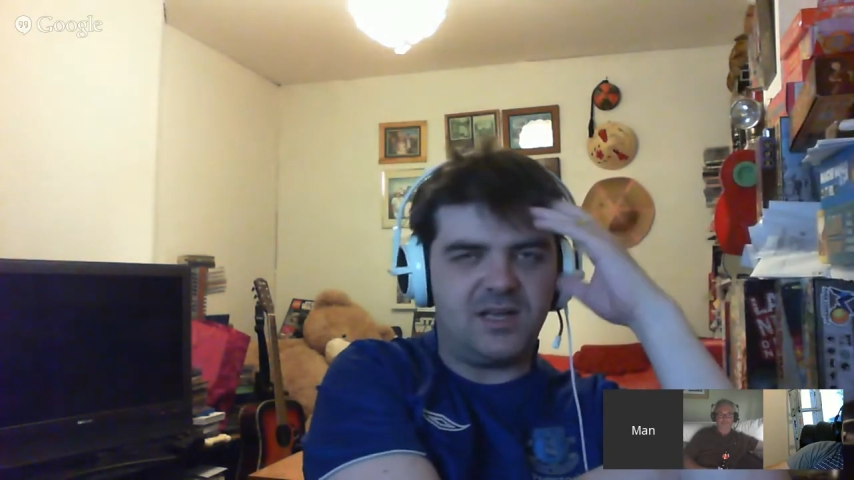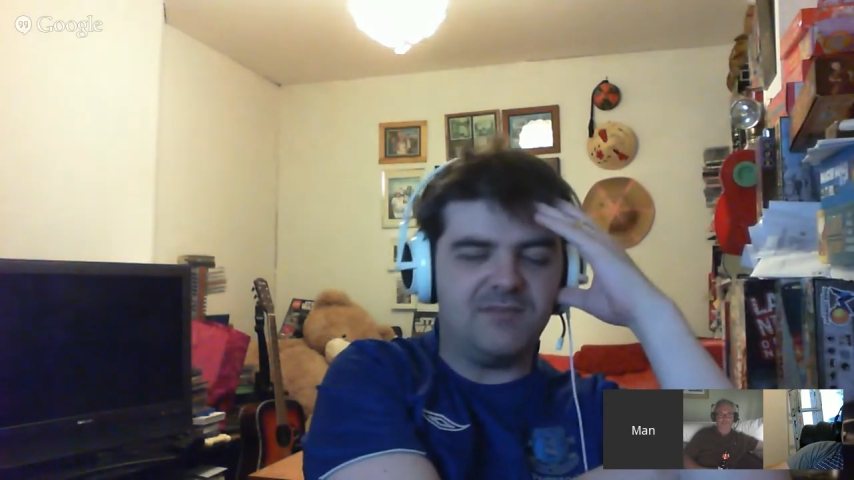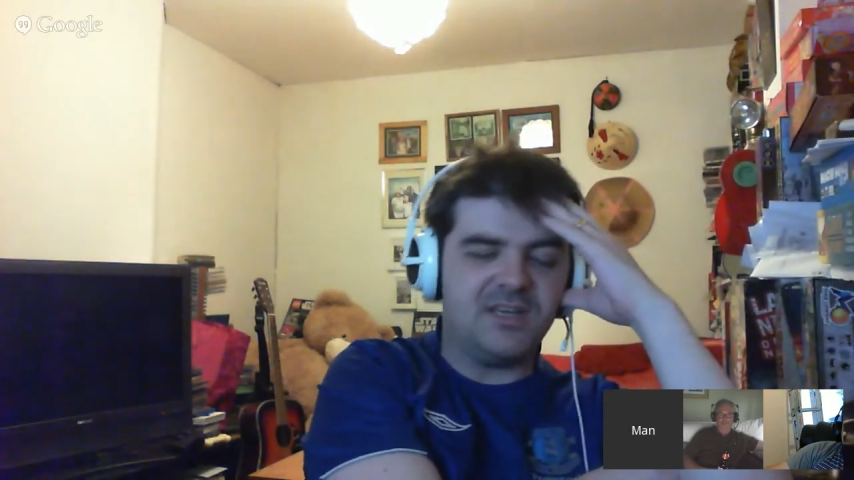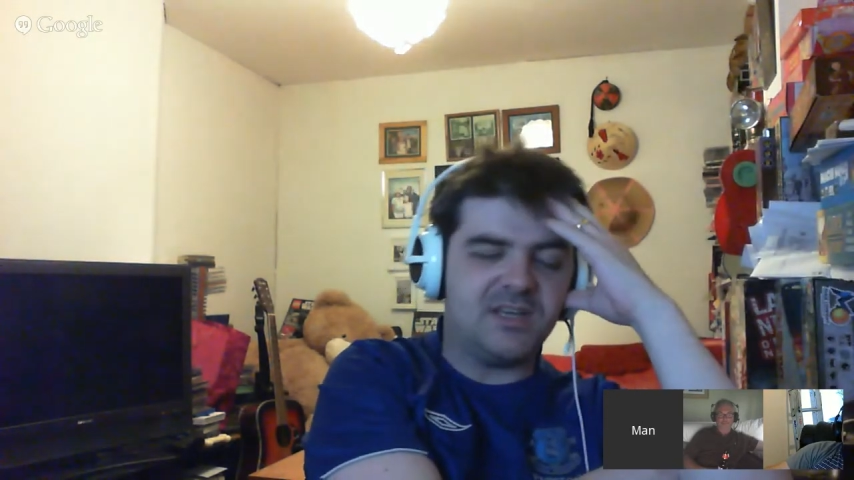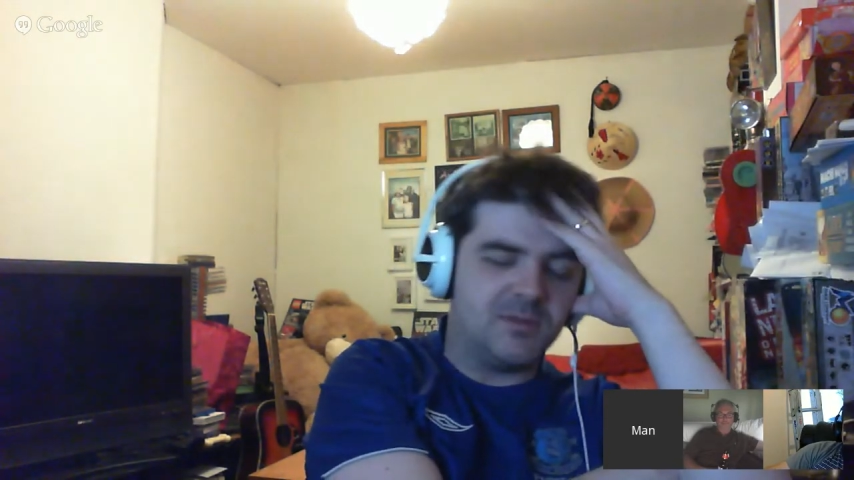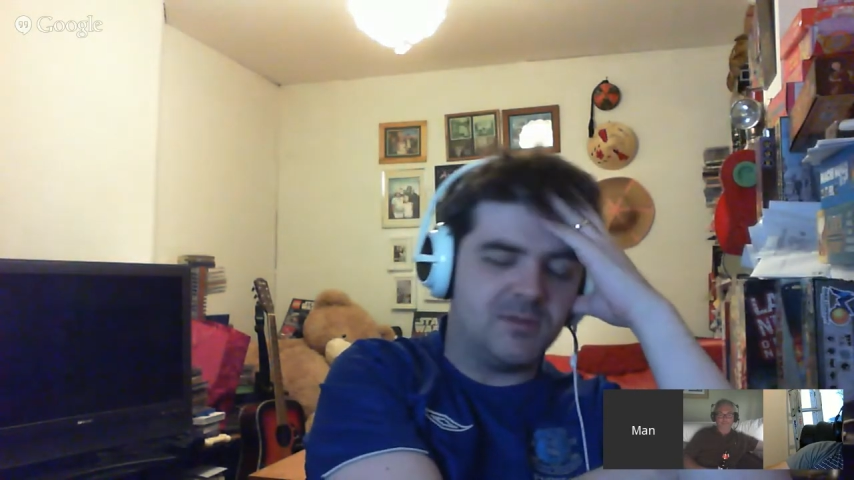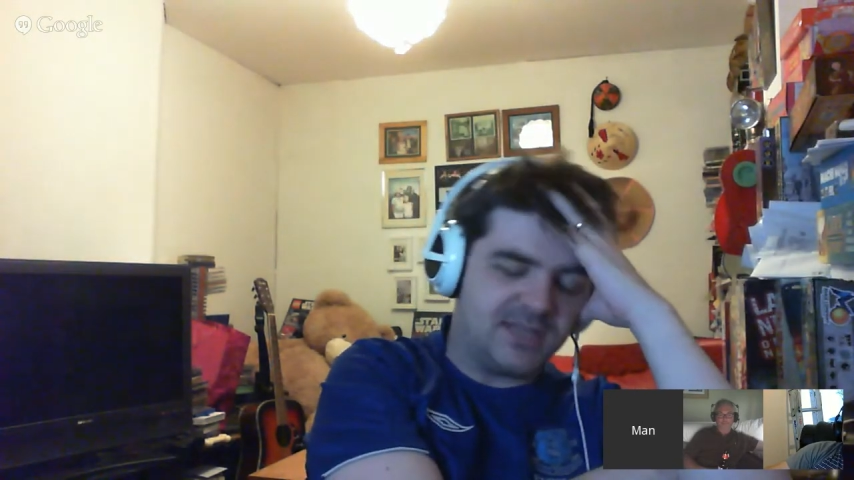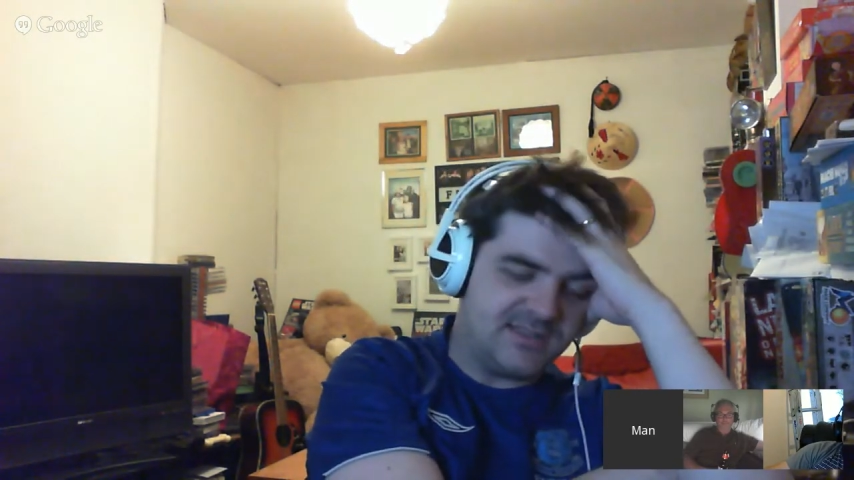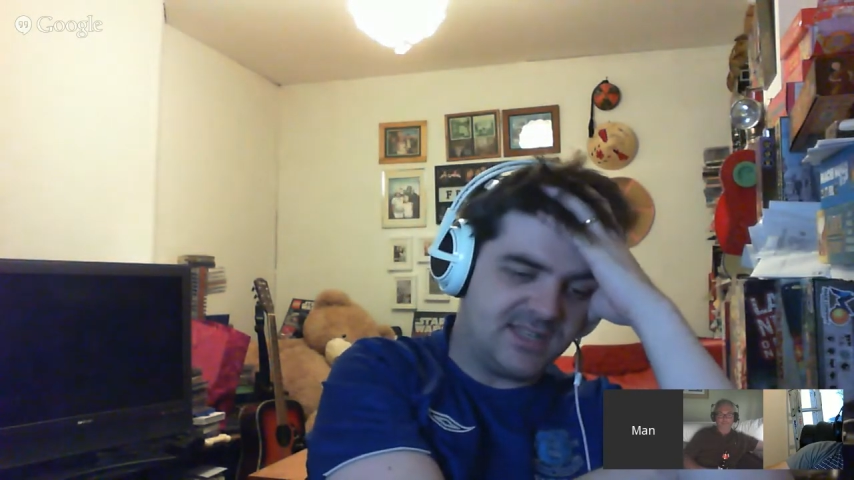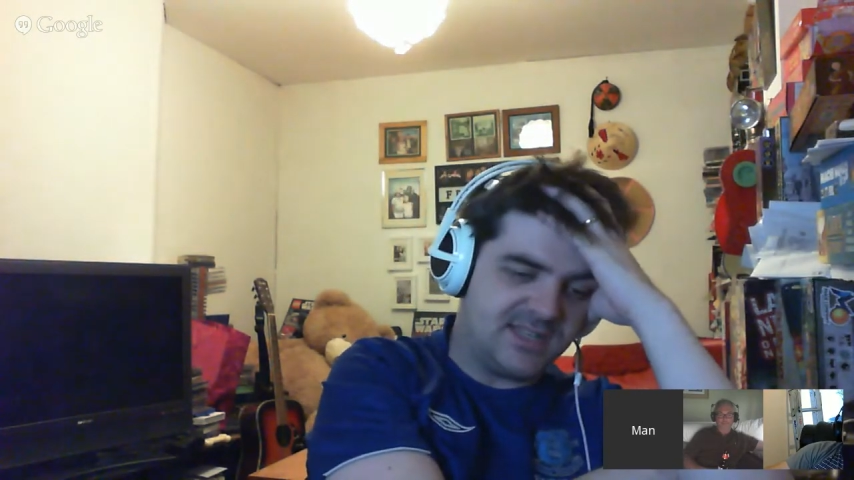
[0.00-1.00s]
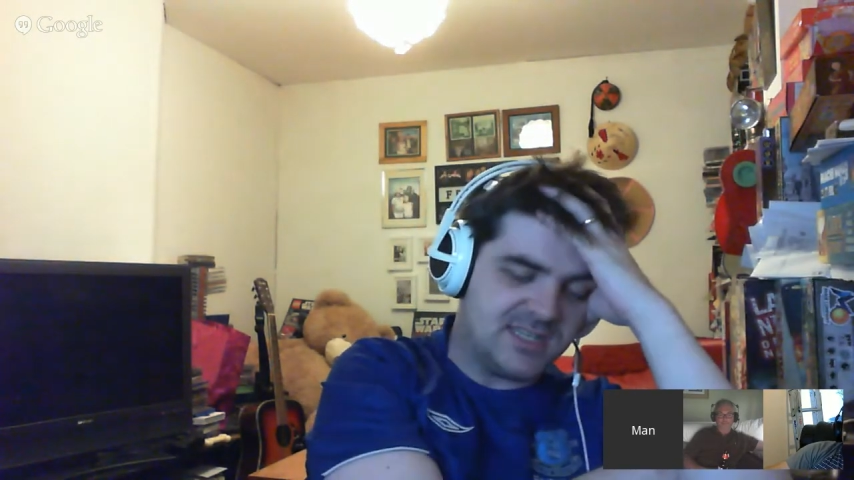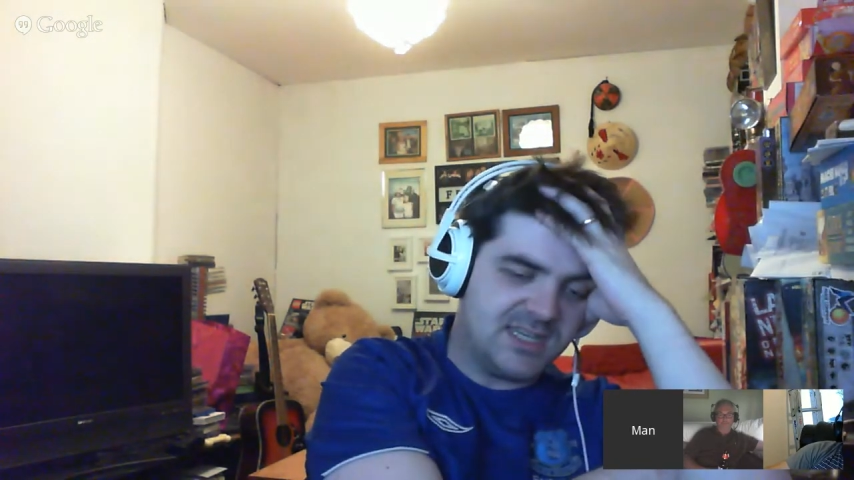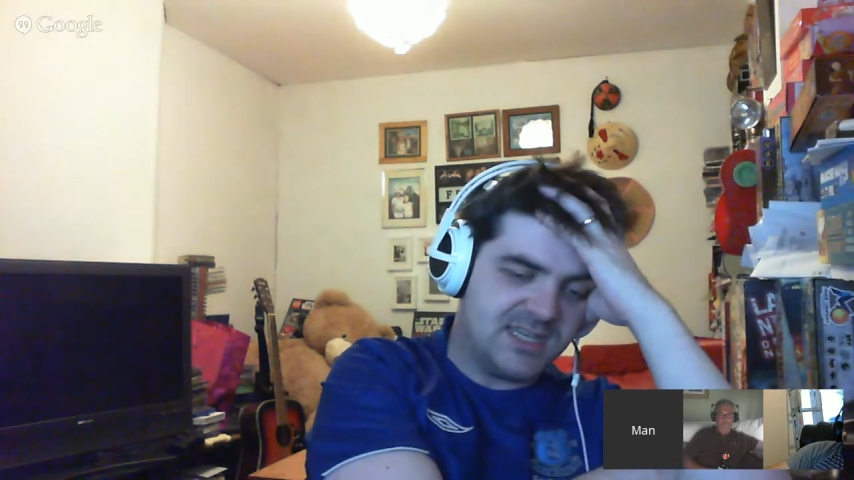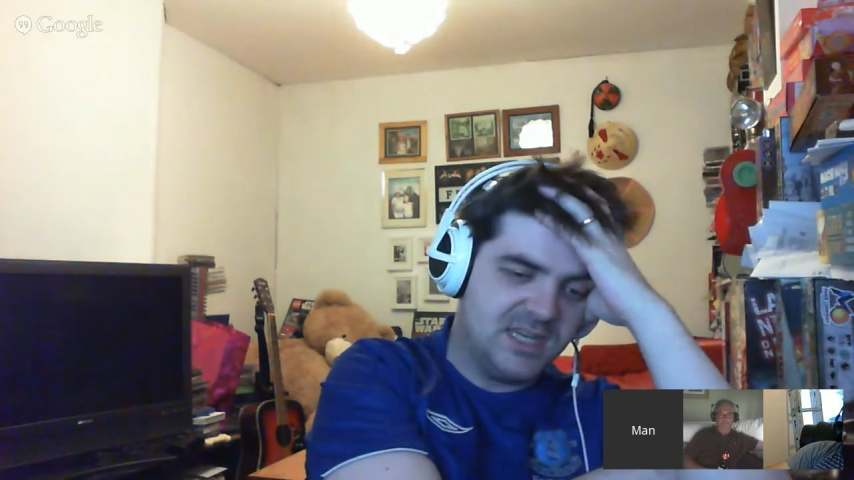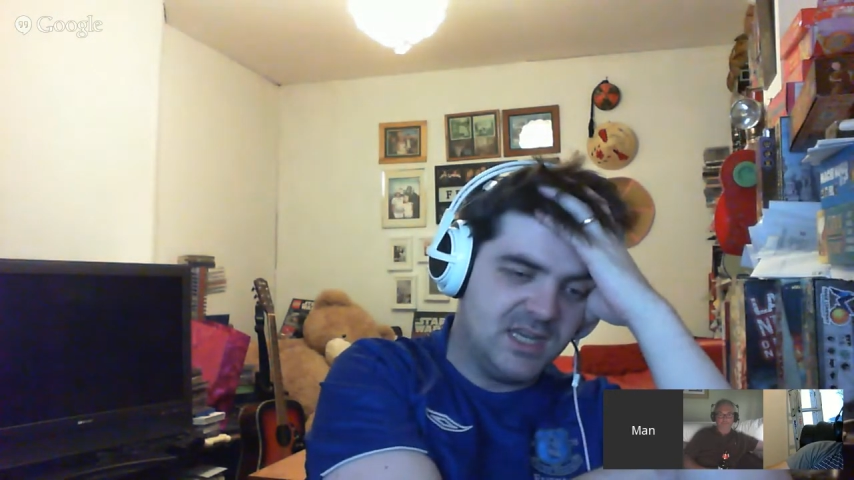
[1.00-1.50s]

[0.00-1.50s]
every couple of days DLC.